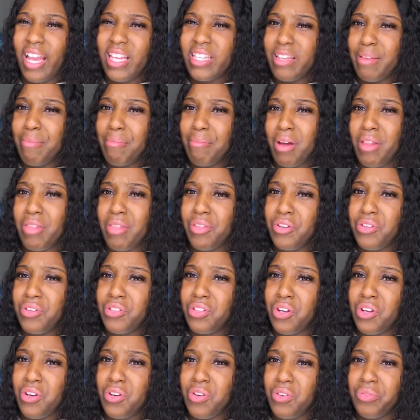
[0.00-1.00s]
guess a month or
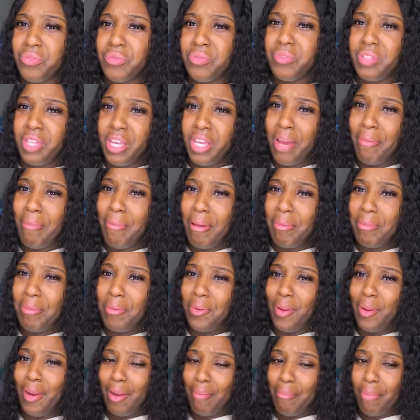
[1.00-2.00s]
so. Yeah, I'll probably do
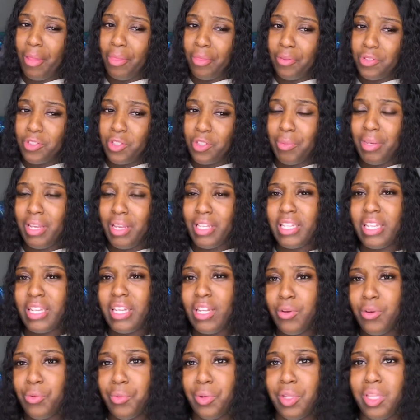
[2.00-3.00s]
it in a month or so, because I need
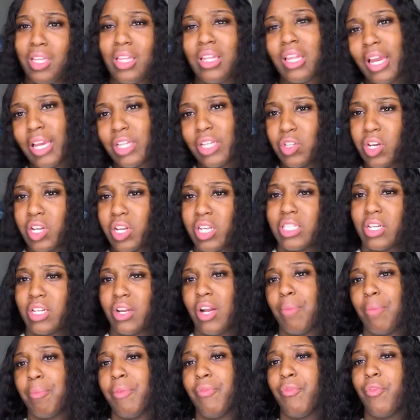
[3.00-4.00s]
to really like try this hair
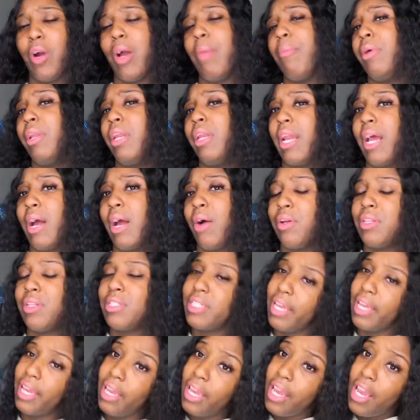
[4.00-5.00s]
out before I put it out and
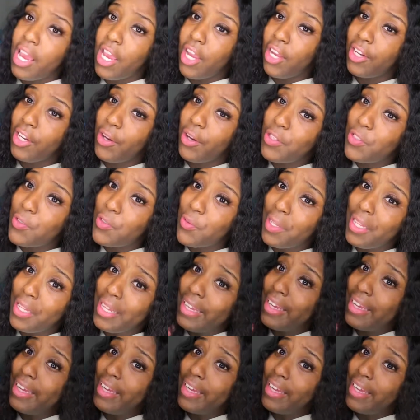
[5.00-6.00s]
say, you know, it's really
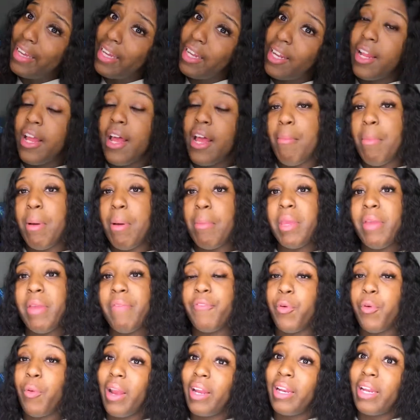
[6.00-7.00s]
good. But I mean,
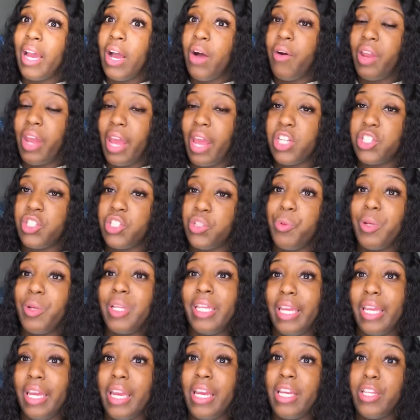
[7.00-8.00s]
for right now, it actually
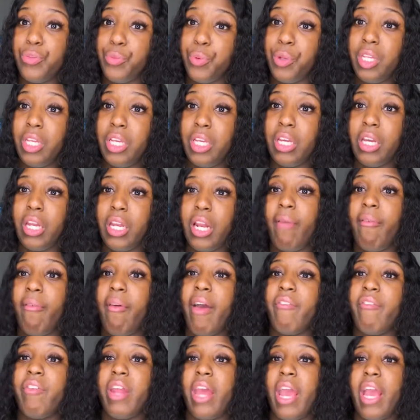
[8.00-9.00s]
really is really good. I
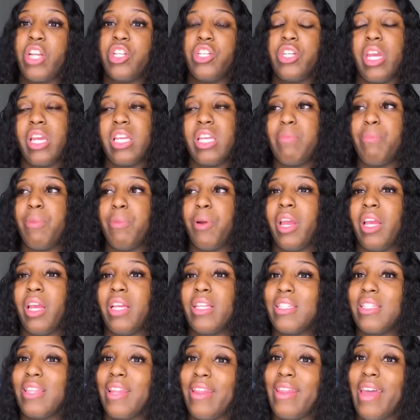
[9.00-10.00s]
haven't actually
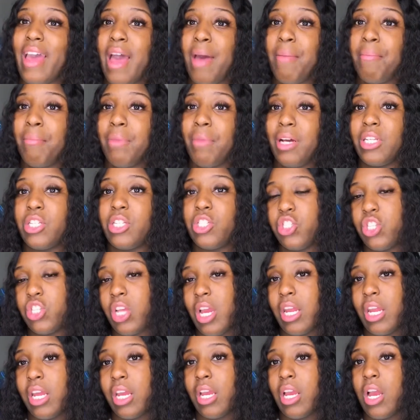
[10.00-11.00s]
experienced that much
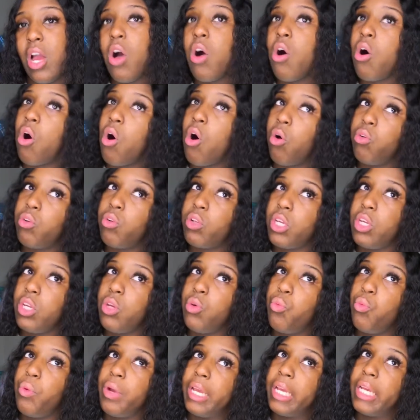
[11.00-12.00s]
shedding, only
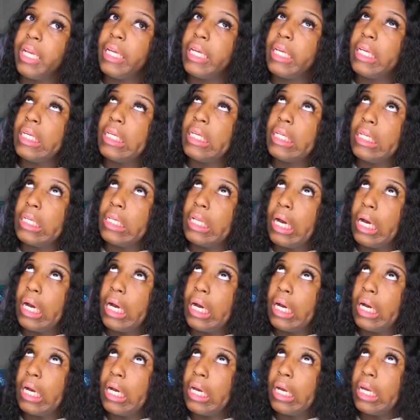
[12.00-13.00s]
when
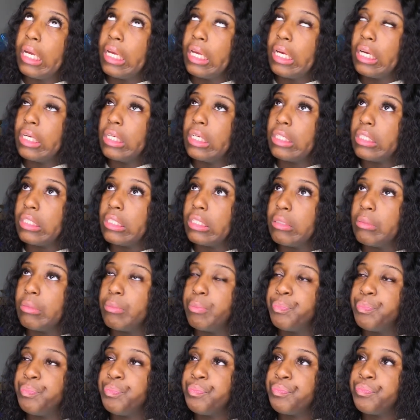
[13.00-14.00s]
I
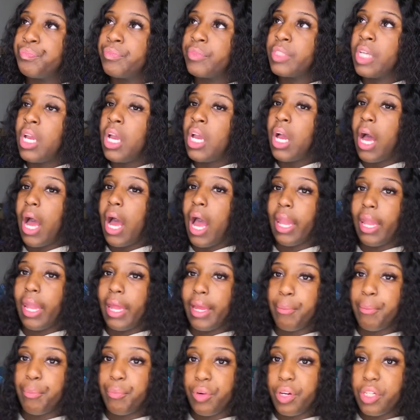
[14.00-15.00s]

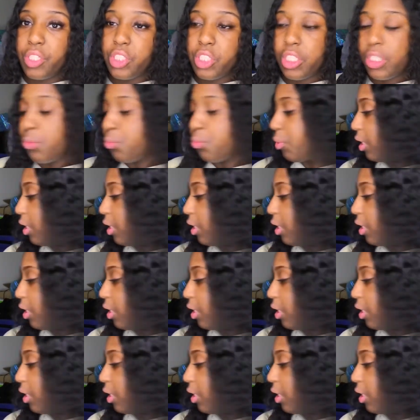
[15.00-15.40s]
like brush it